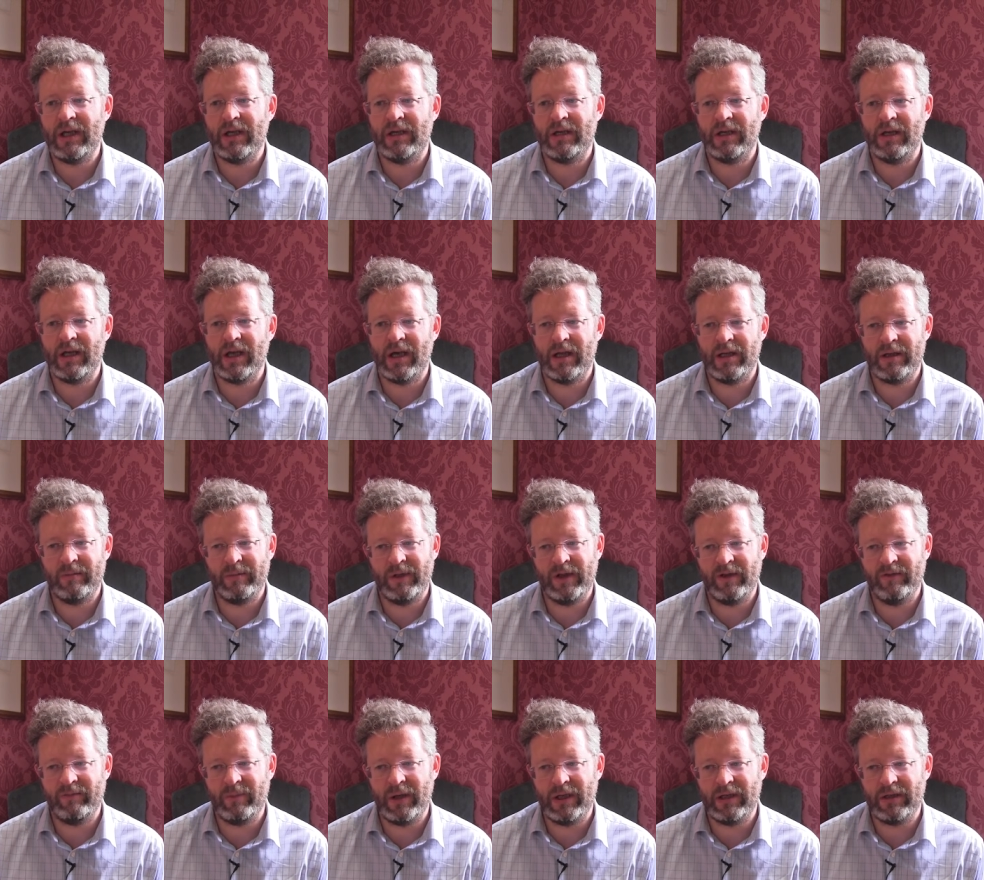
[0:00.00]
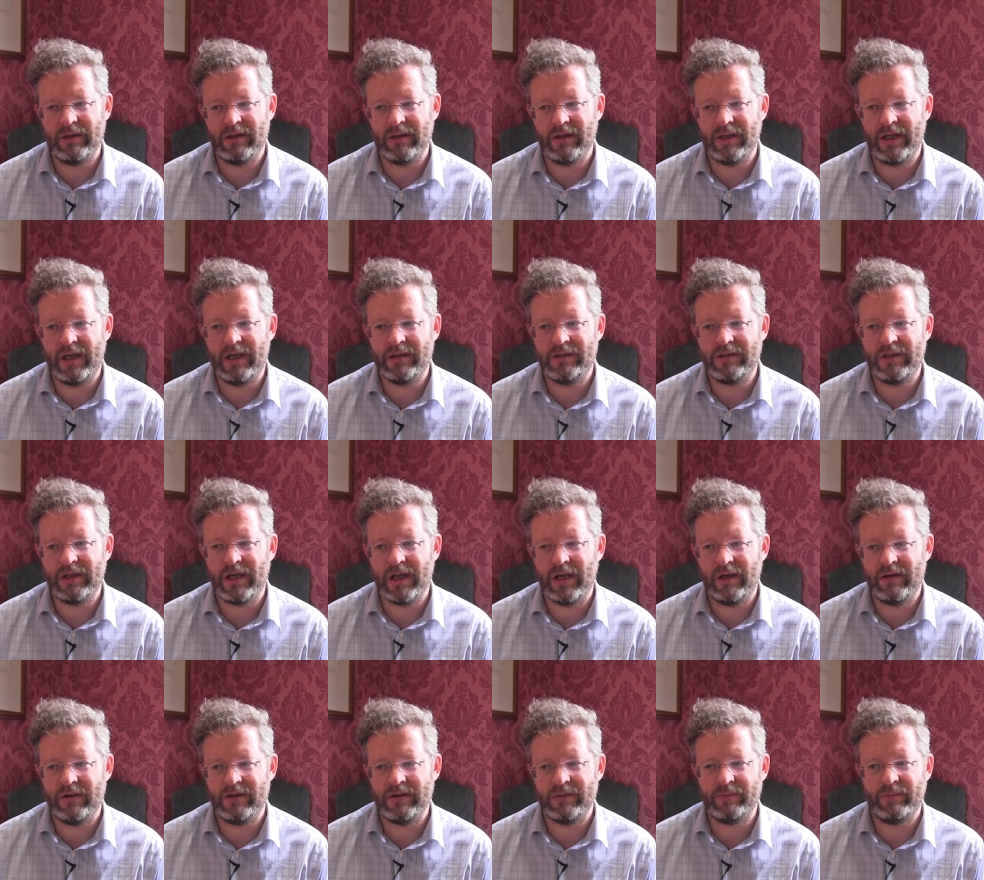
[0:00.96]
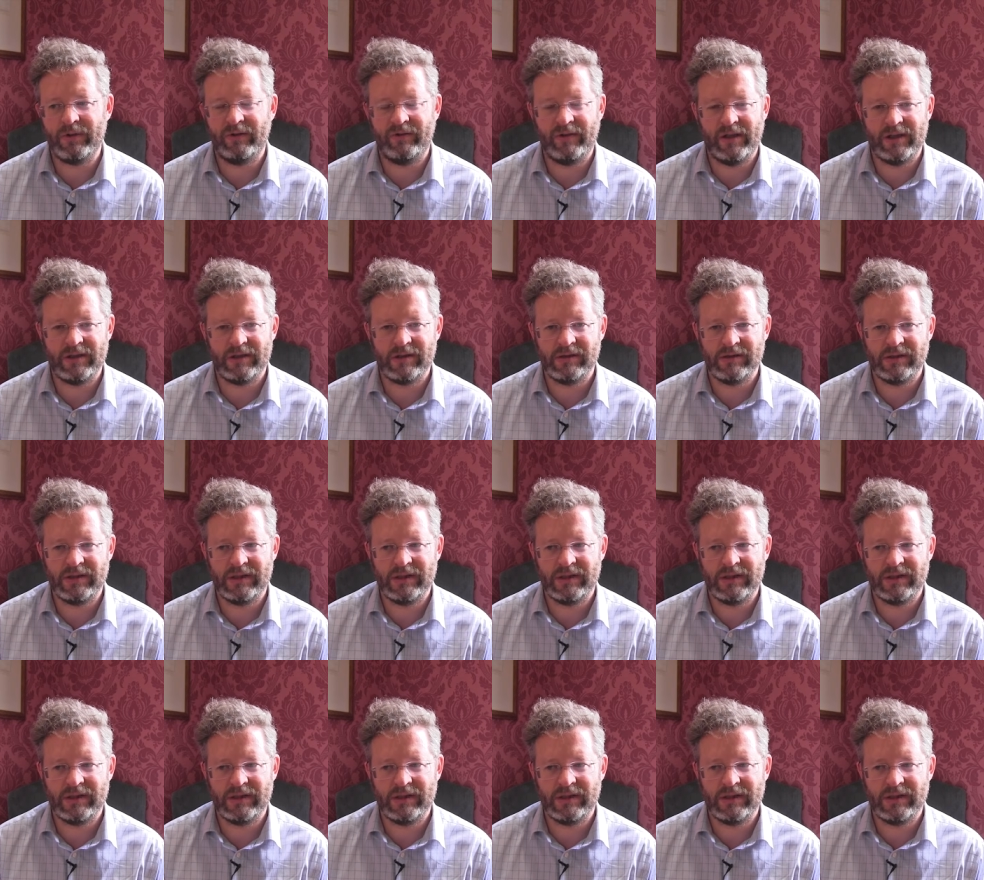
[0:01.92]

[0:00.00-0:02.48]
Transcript: and Academy of Medical Educators professional